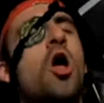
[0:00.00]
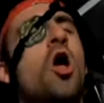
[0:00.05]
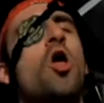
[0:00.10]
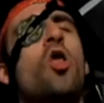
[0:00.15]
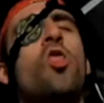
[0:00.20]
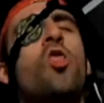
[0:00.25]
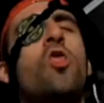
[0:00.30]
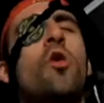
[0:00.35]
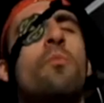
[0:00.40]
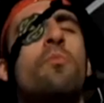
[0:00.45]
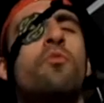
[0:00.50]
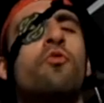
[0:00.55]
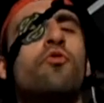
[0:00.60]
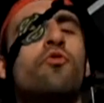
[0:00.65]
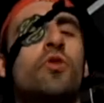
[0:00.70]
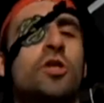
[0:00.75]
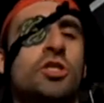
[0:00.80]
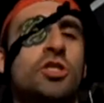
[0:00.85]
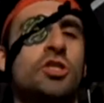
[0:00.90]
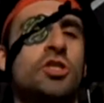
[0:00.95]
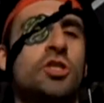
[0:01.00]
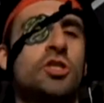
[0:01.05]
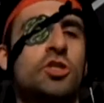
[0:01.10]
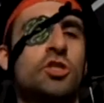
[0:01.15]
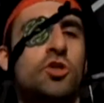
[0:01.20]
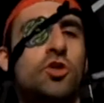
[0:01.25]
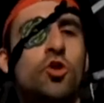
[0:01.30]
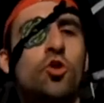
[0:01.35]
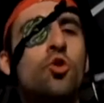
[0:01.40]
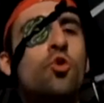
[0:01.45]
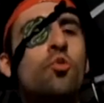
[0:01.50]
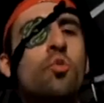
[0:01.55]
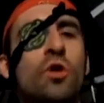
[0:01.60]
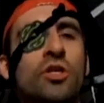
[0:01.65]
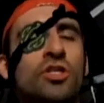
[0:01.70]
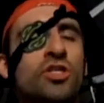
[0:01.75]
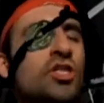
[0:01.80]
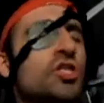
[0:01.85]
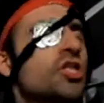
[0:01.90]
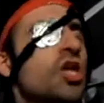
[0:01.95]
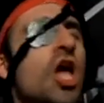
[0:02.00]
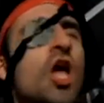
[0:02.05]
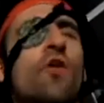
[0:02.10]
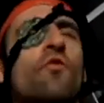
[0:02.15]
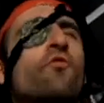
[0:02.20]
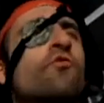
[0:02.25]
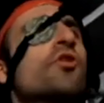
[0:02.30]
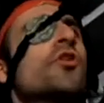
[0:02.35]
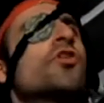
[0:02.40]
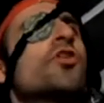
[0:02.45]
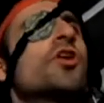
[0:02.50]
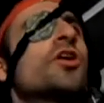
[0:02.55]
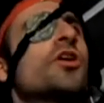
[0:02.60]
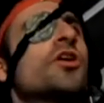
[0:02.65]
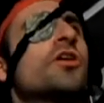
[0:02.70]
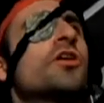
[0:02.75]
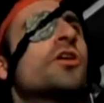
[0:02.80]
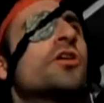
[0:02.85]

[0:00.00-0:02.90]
The prince who wanted everything.